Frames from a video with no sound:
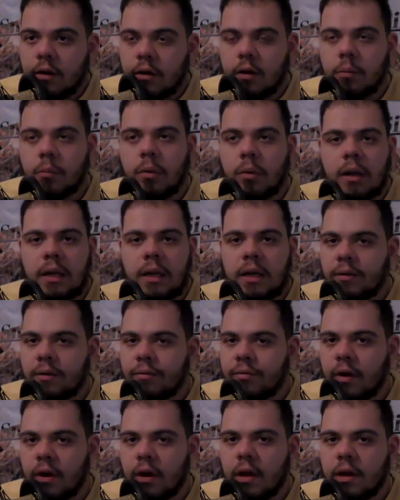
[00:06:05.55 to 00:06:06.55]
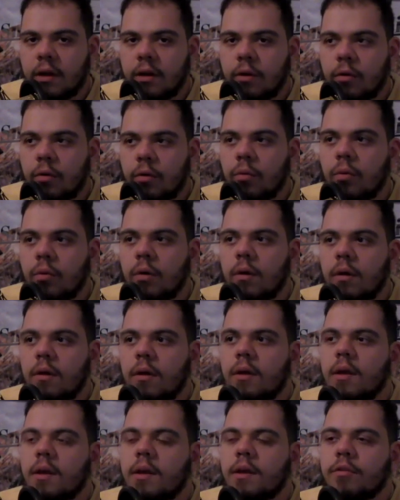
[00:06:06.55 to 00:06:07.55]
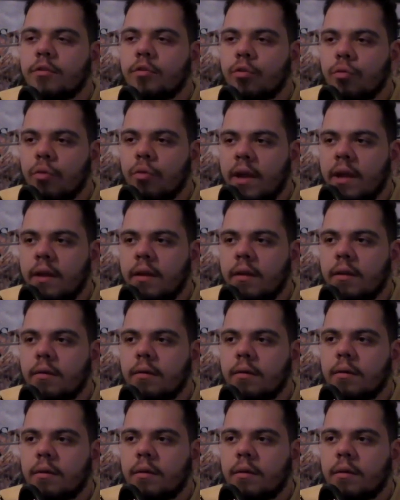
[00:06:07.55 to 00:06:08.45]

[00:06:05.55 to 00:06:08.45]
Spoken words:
completely fucking new, it is great.